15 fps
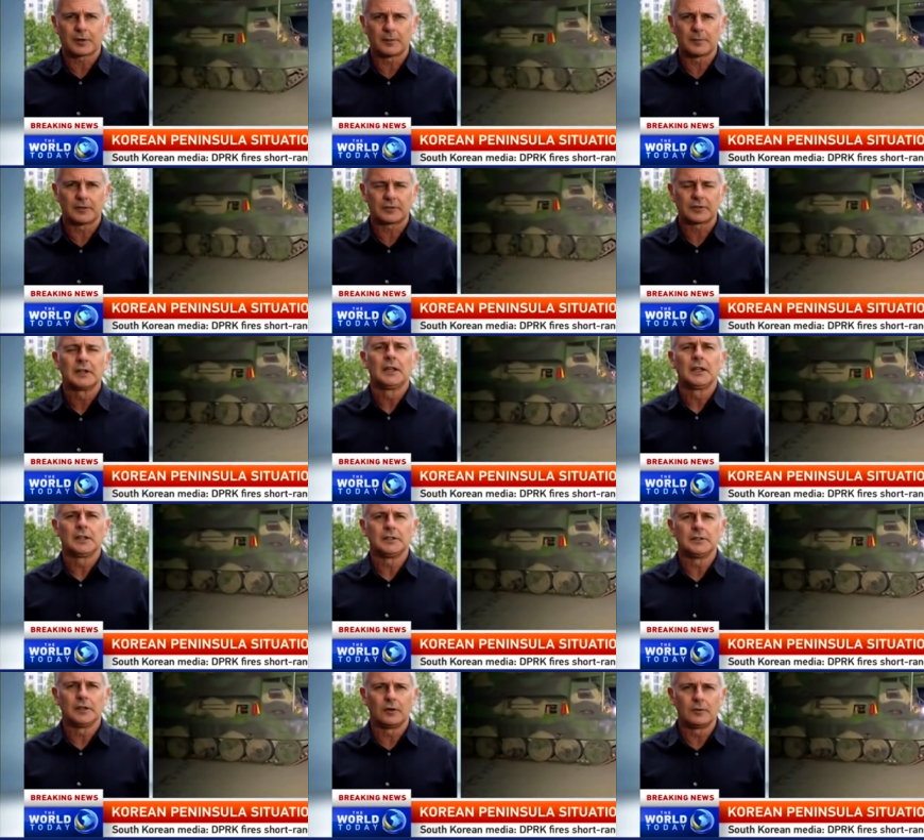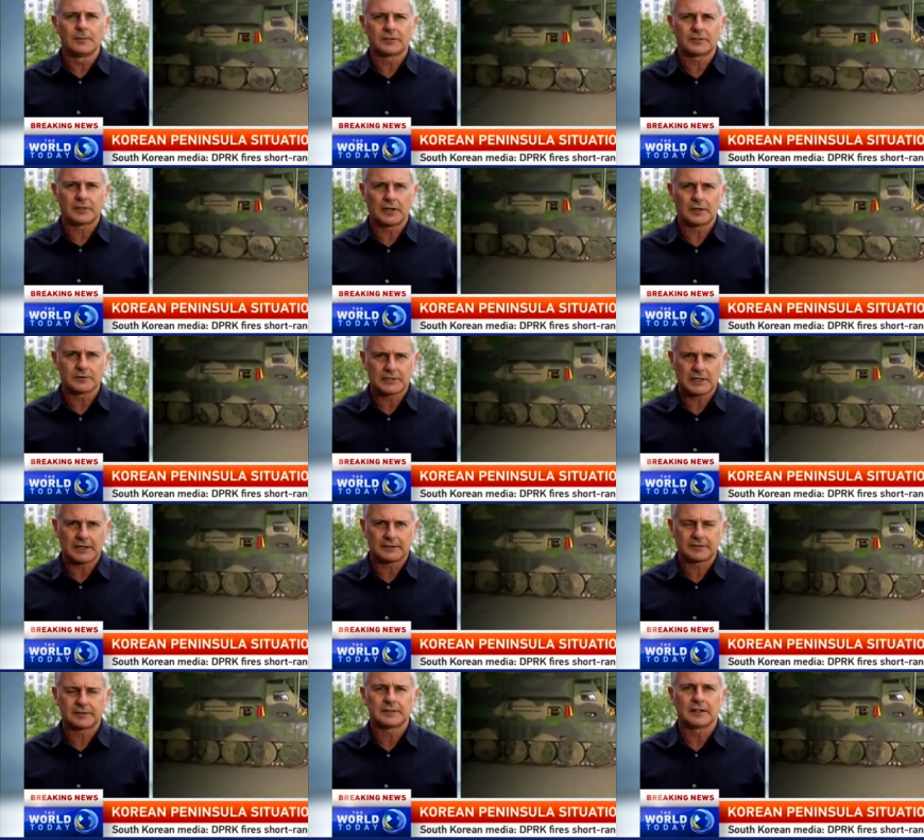promised no missile
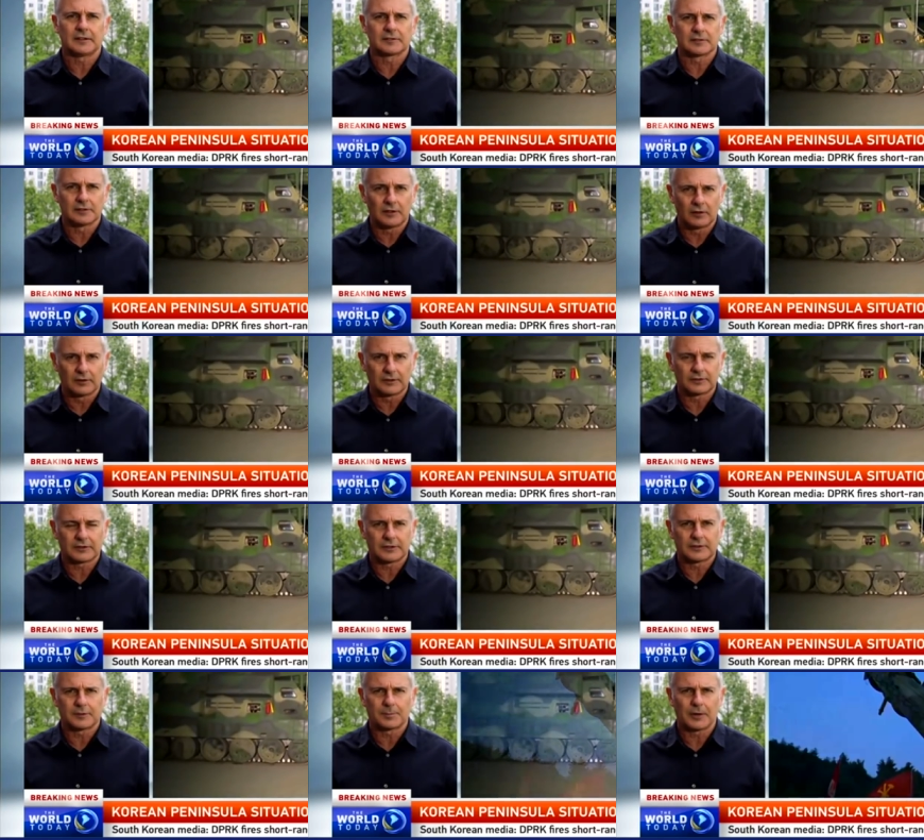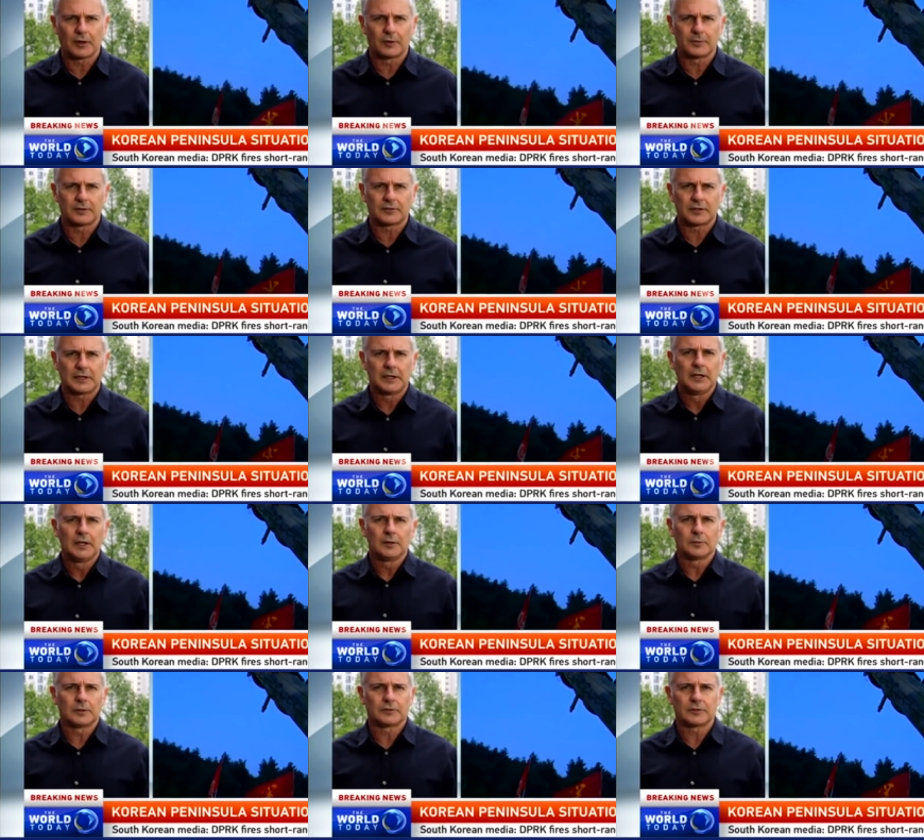tests as long as the diplomacy
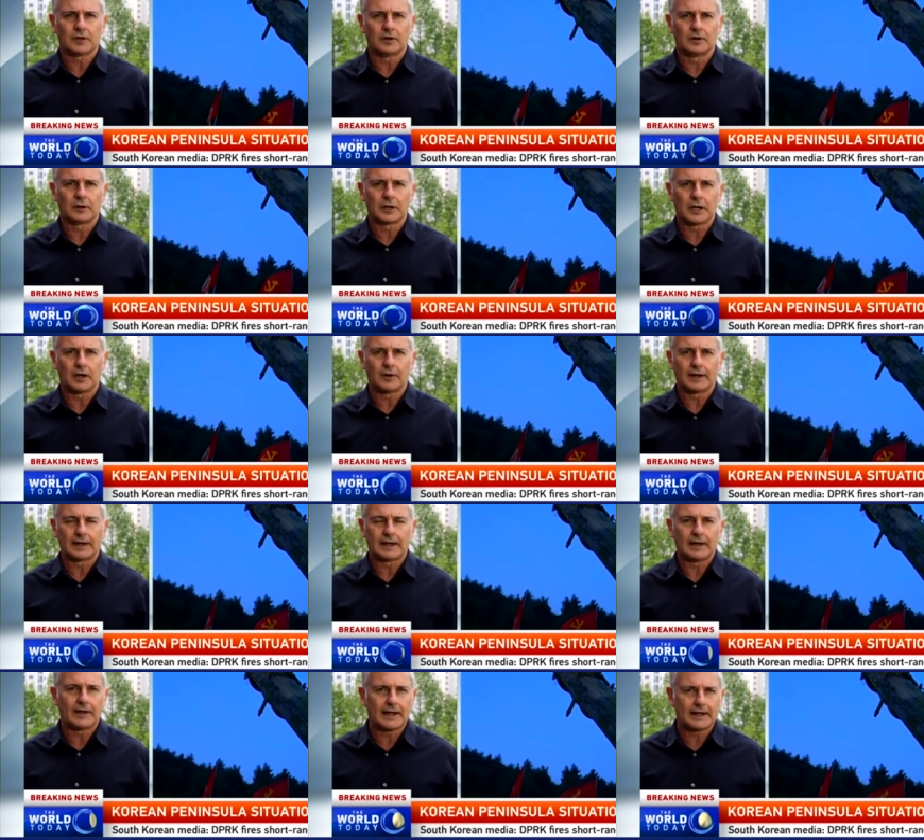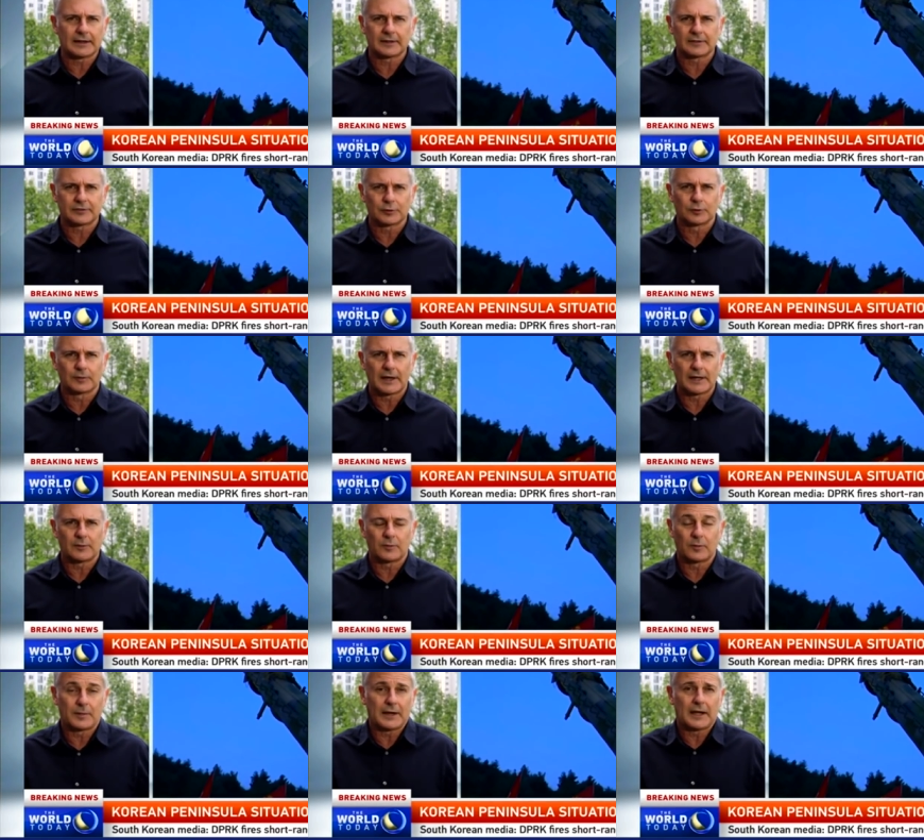was ongoing. Now, analysts already
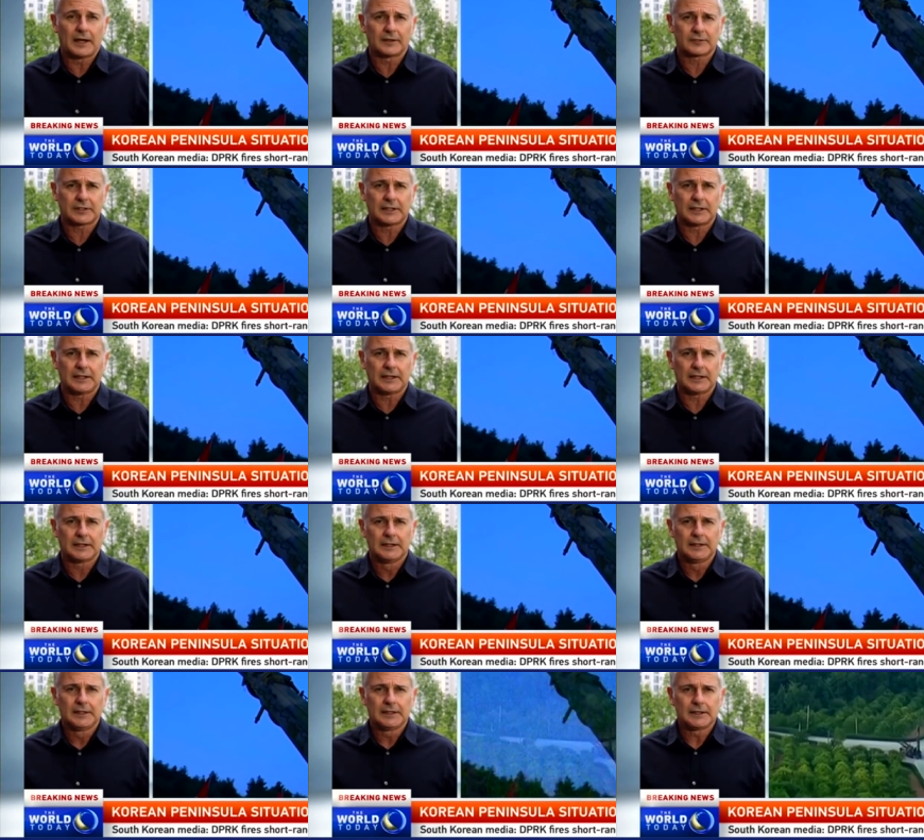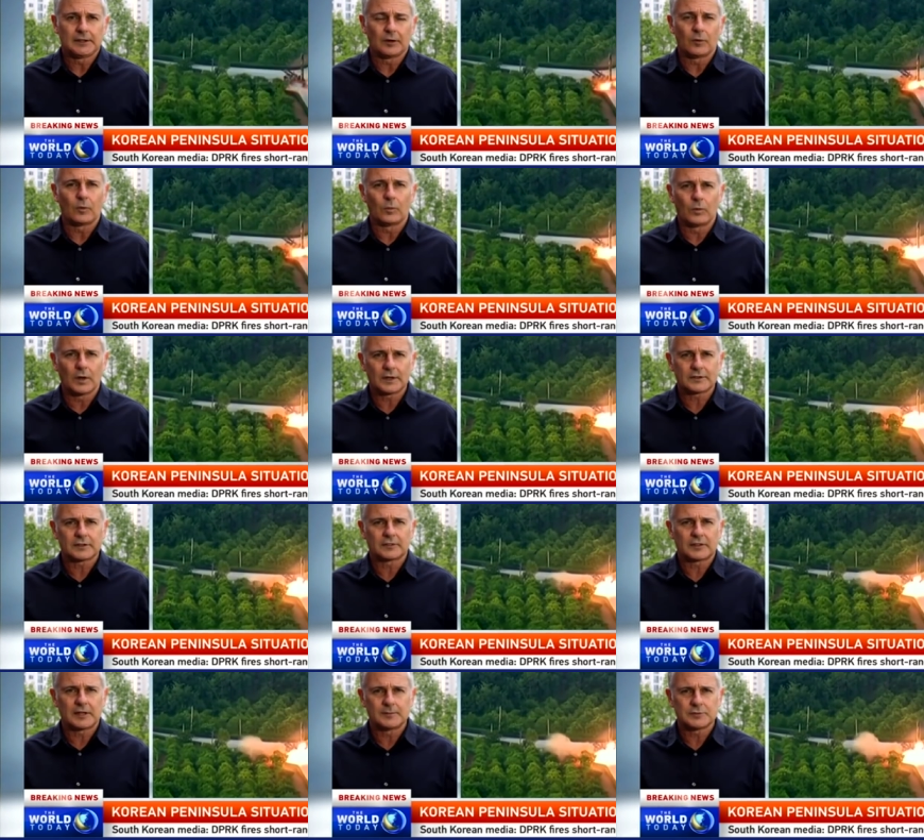will be asking here, you know, what
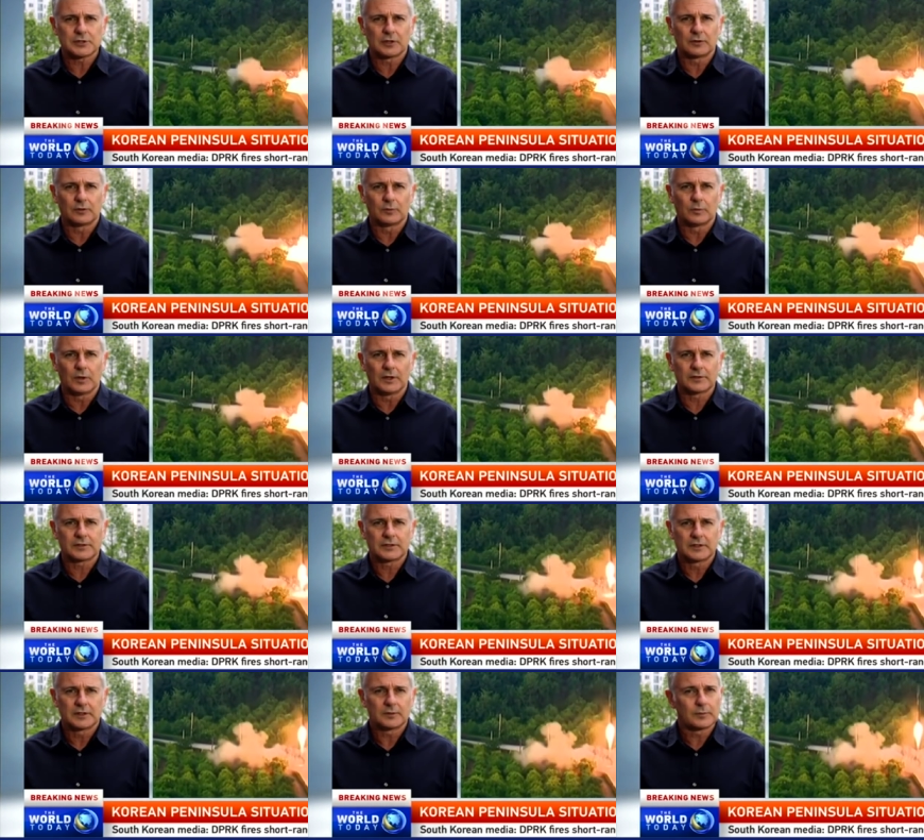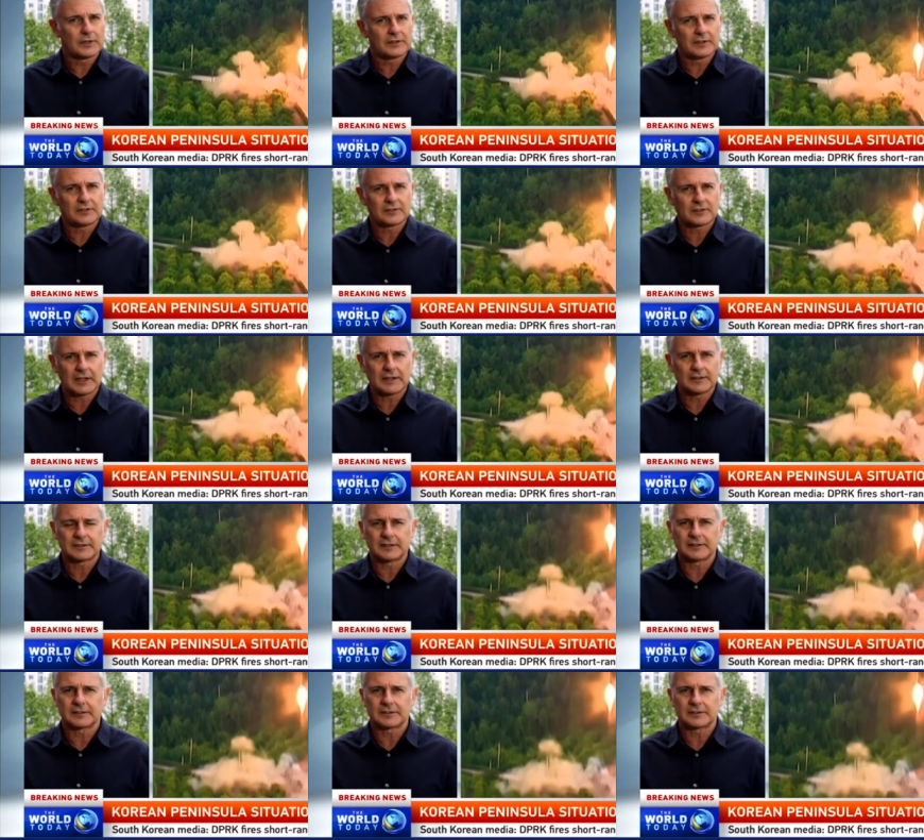does Kim Jong-un want with this
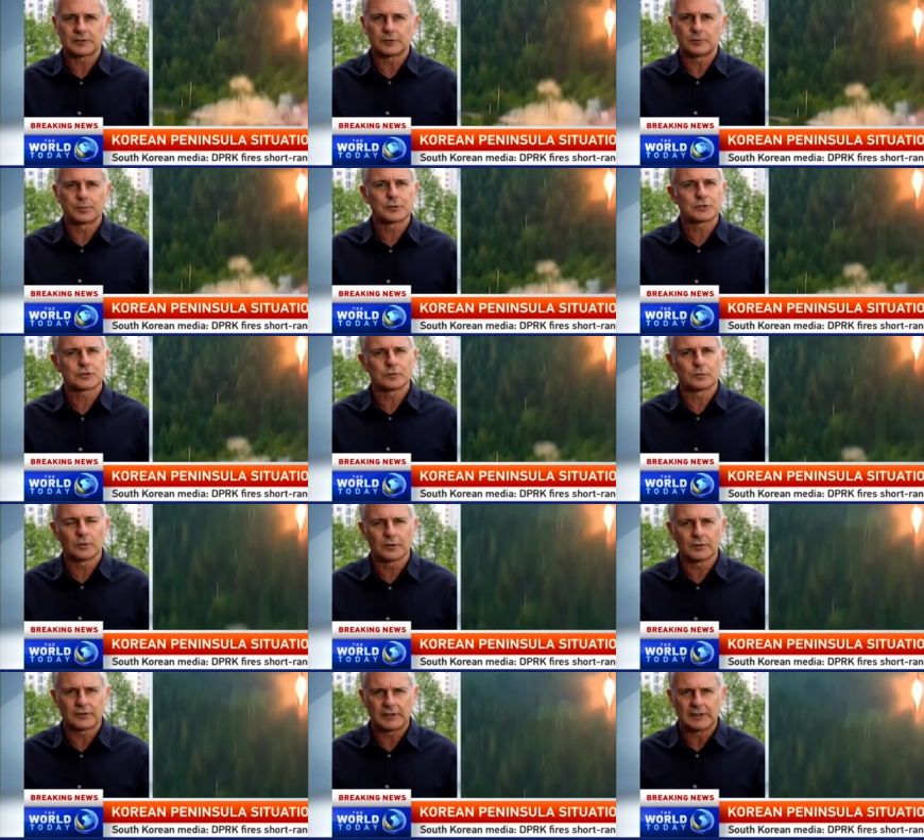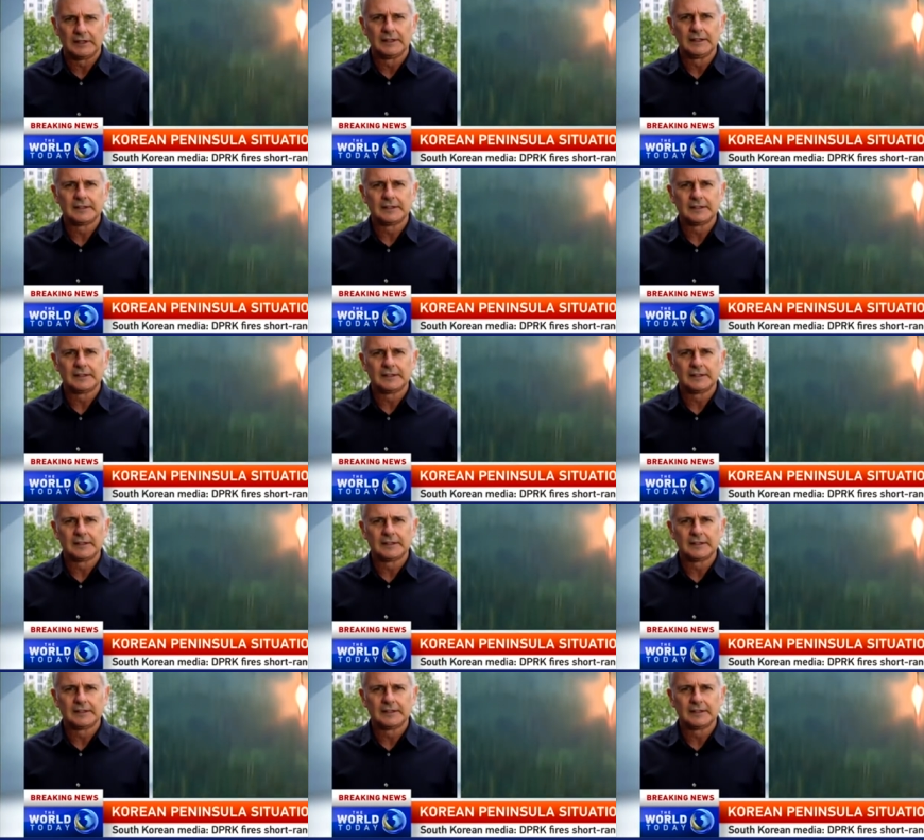test? Is it to push towards the